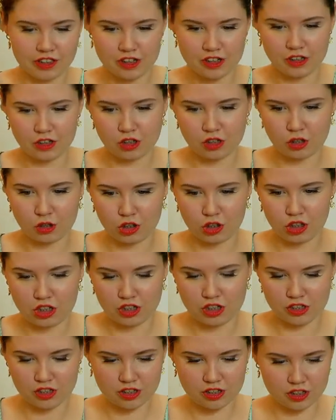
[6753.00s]
So
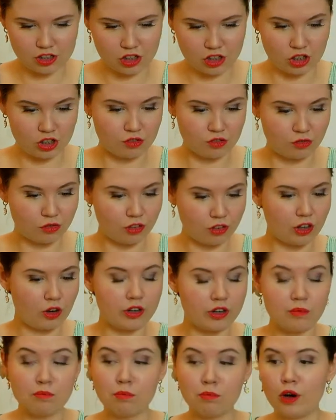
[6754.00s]
she's full on
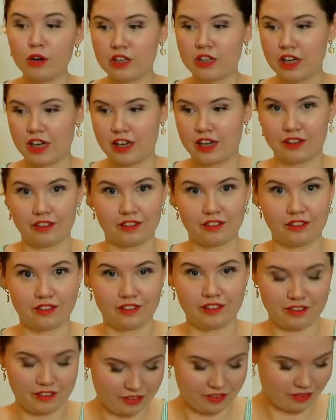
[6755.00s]
embodying
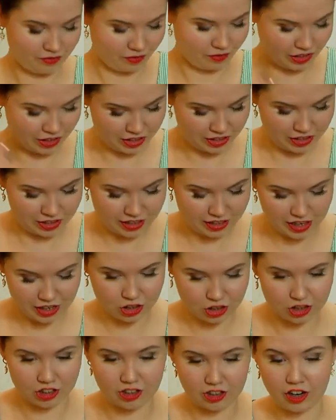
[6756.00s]
the
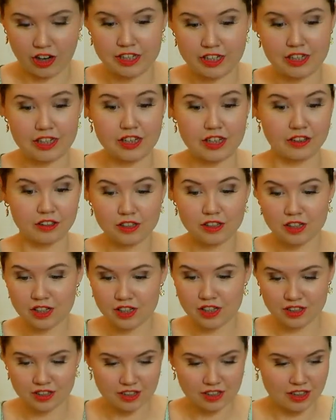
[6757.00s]
teenager
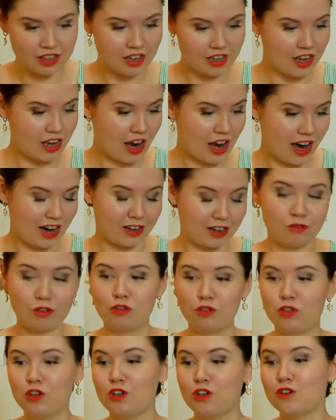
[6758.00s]
ideals and
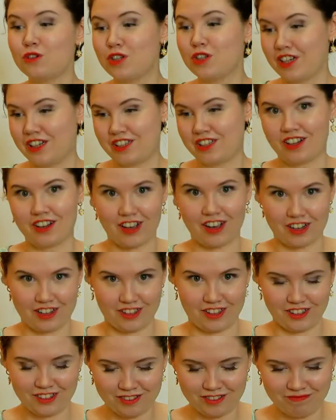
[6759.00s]
refusing to
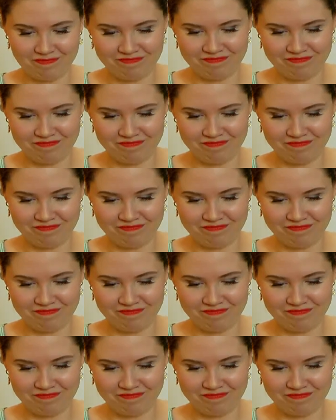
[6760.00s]
cuddle.